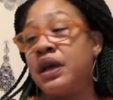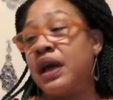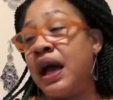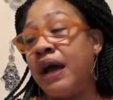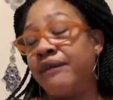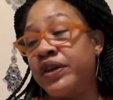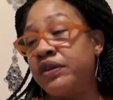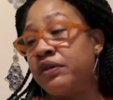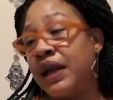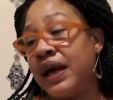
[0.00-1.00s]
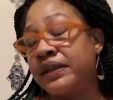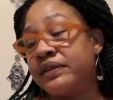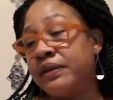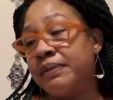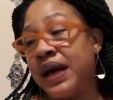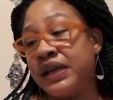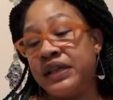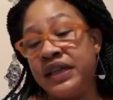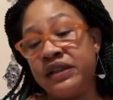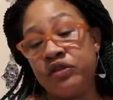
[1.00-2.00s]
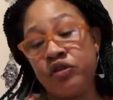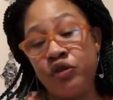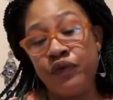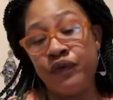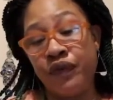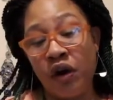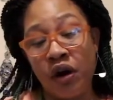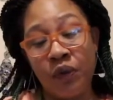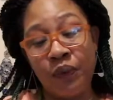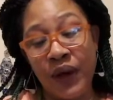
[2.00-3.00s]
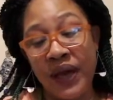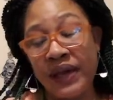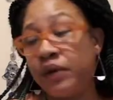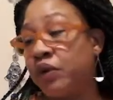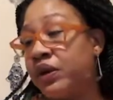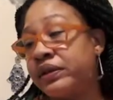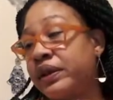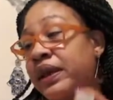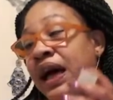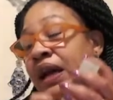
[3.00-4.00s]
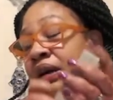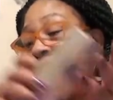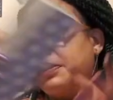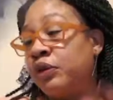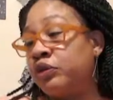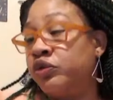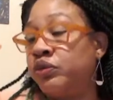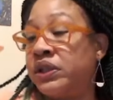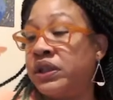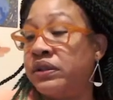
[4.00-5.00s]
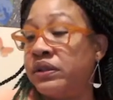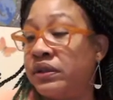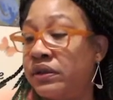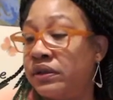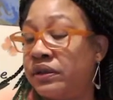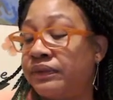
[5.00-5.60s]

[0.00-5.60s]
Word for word: I feel like somebody either too far away or it's a lot of emotional distance.